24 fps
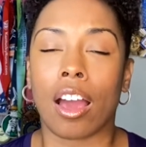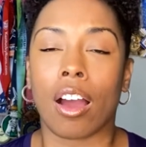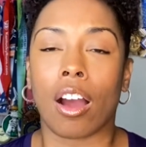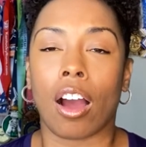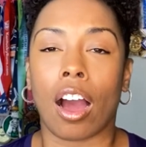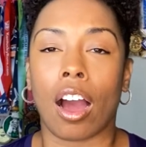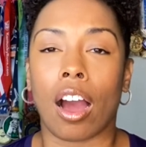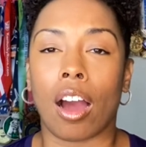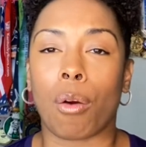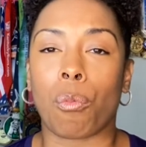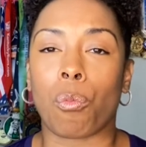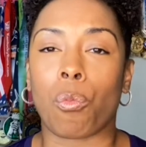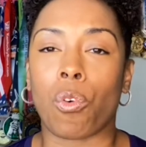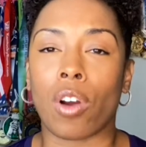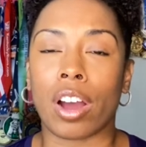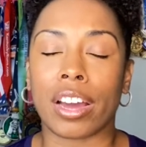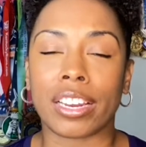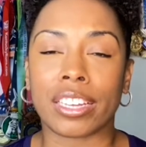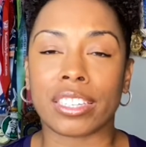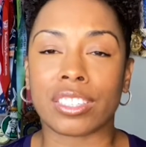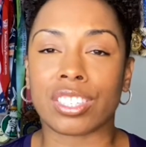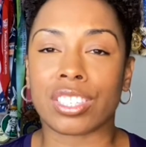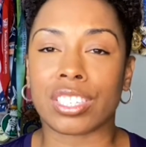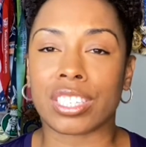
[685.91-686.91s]
One
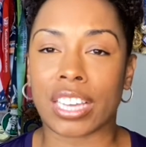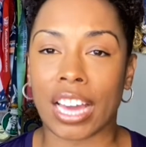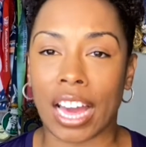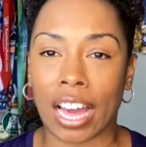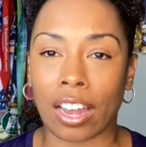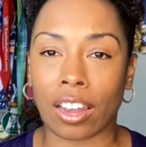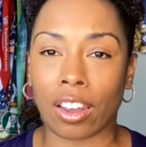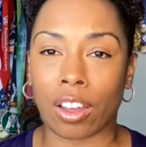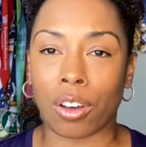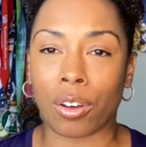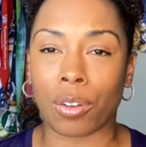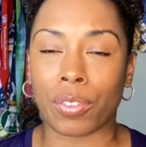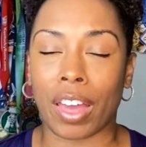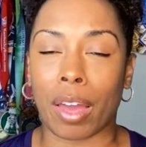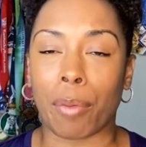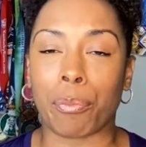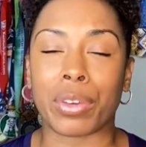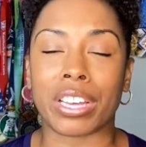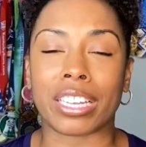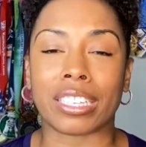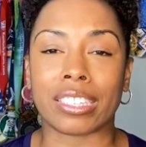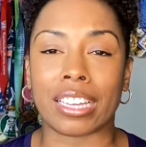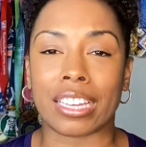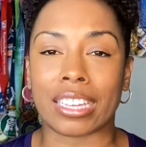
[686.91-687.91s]
is yellow, that
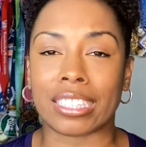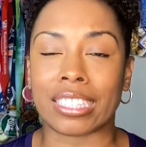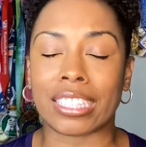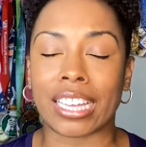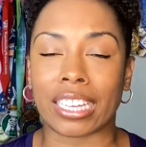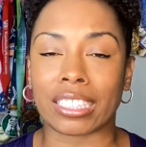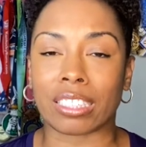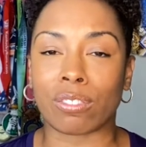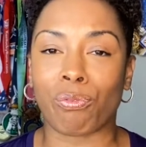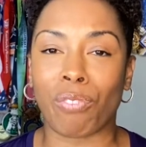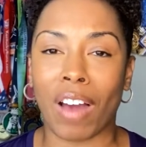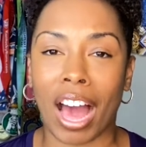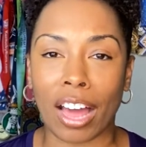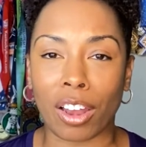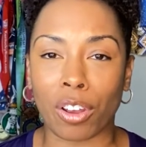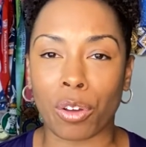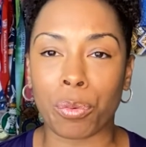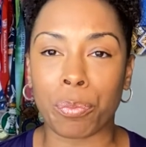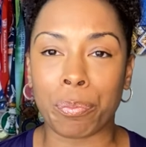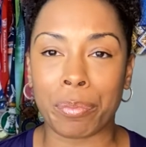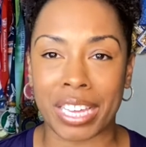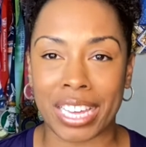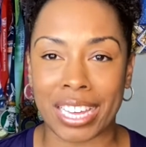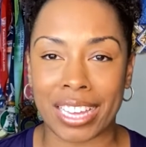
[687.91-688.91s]
means it says follow
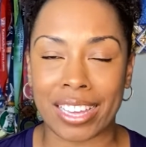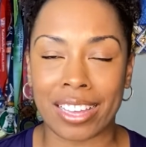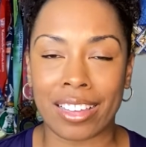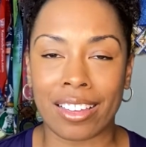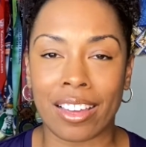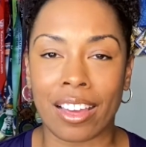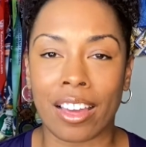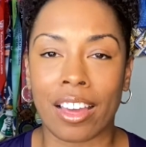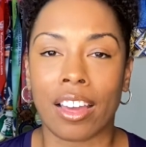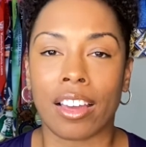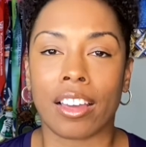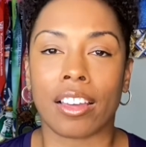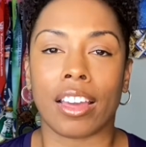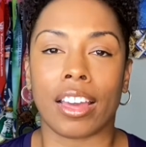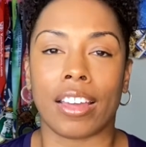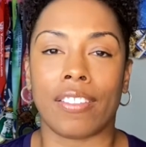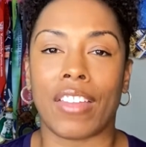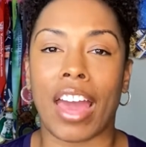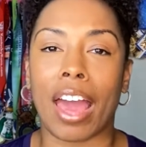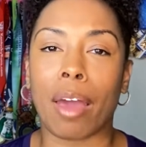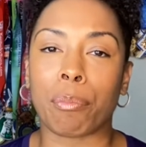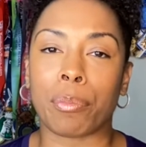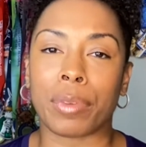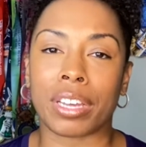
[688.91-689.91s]
me. And
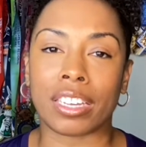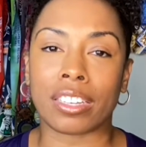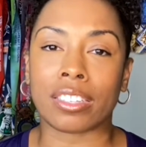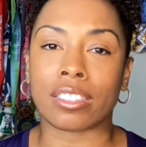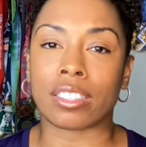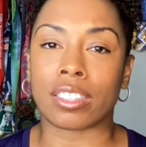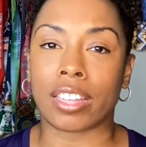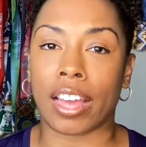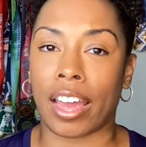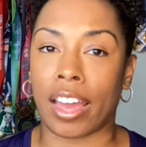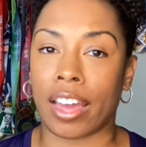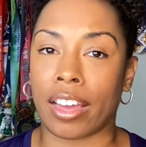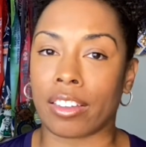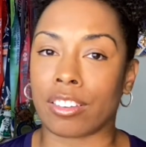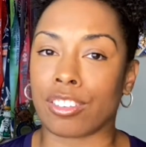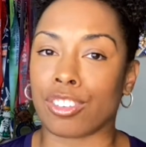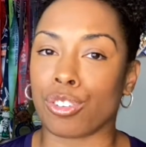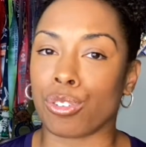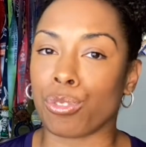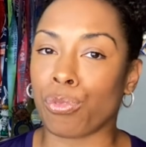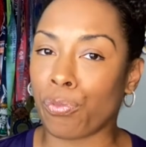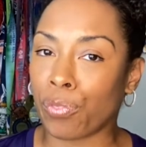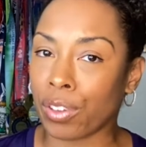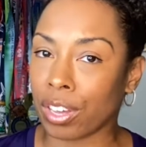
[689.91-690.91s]
that means that
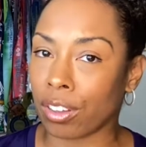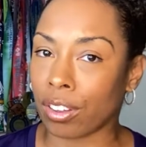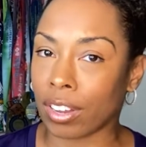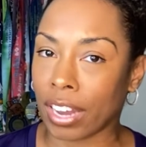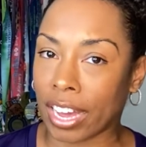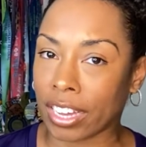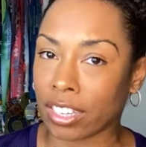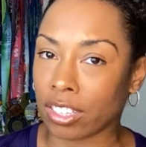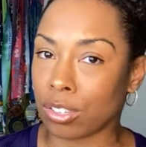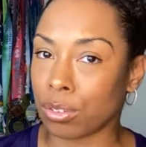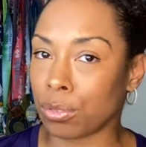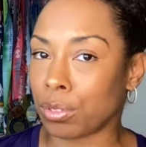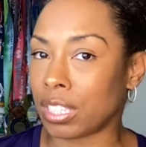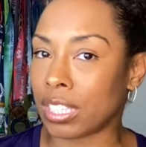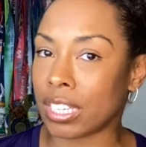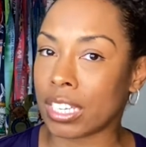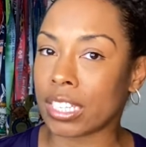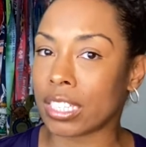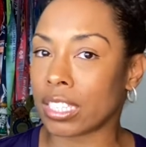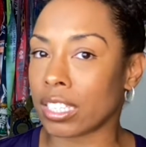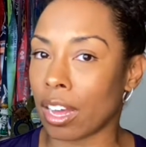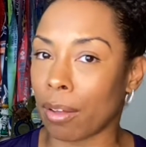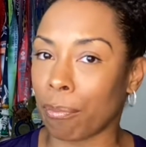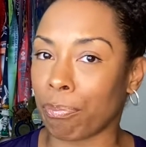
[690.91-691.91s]
you feel like you see
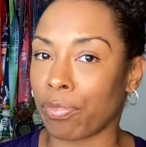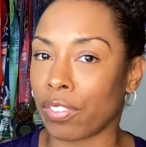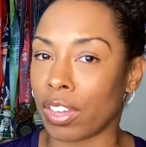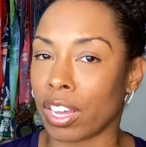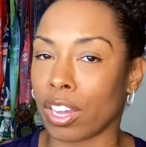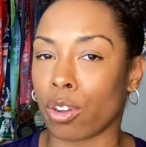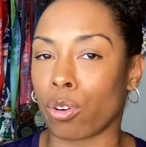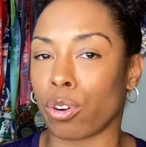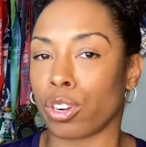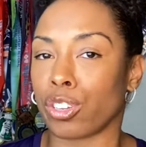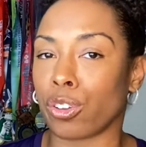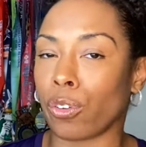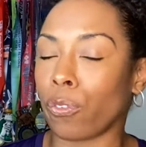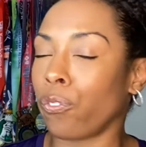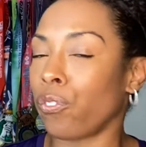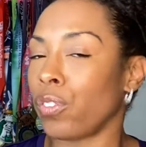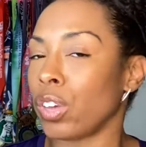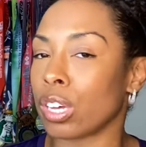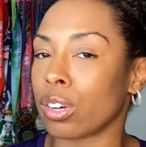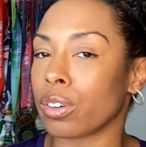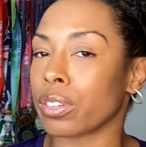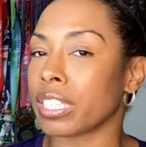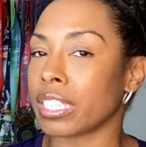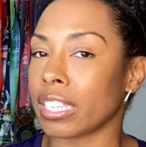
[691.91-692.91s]
something or you
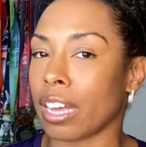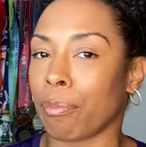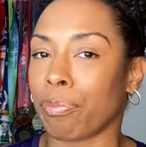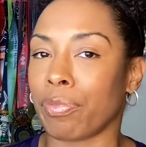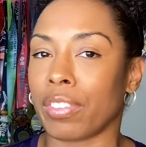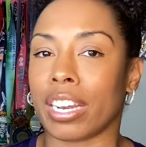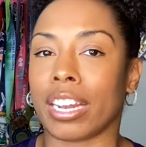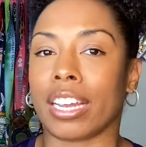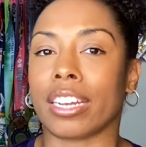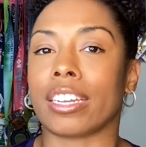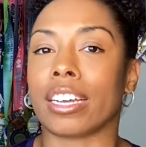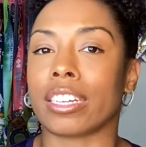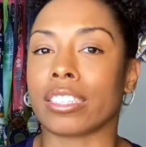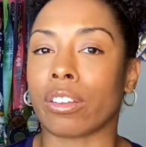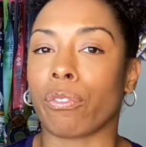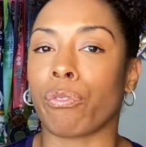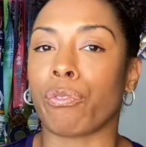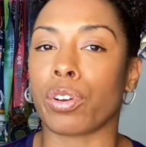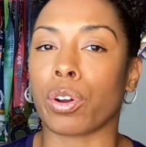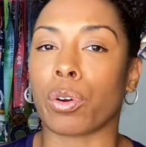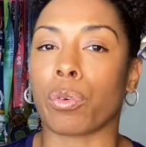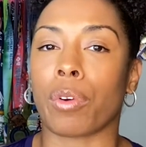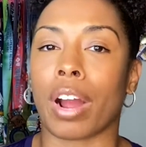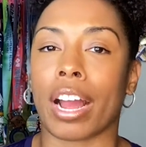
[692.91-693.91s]
feel something that doesn't
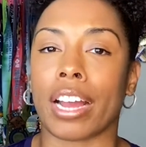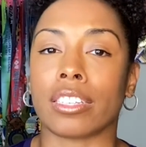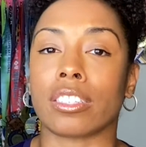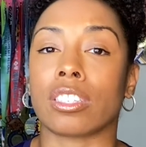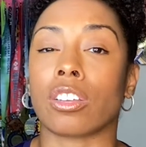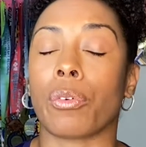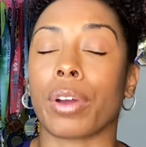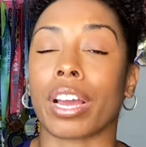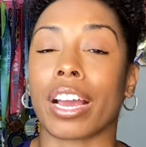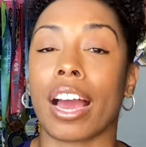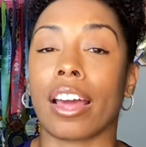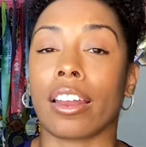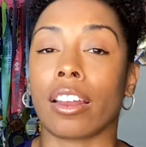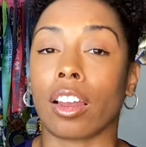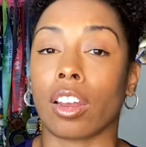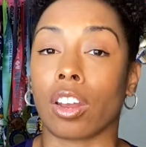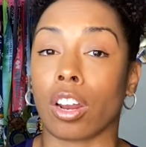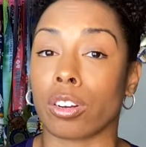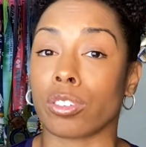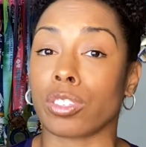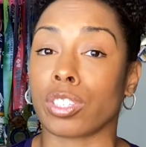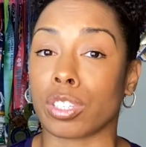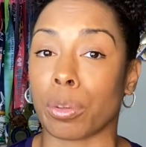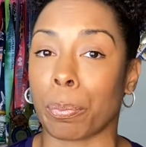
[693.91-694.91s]
feel right. So it kind of
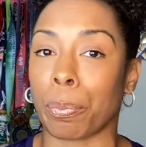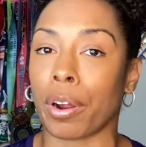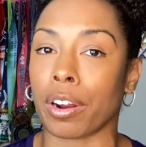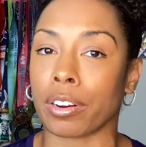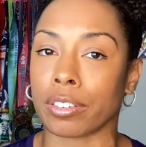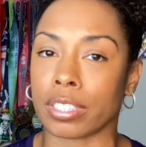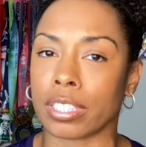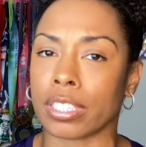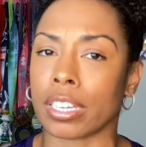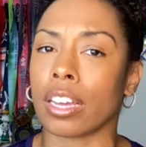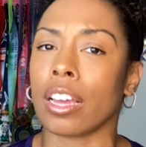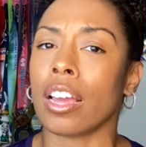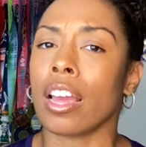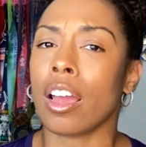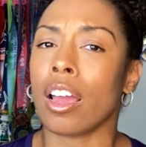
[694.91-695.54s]
alerts the person,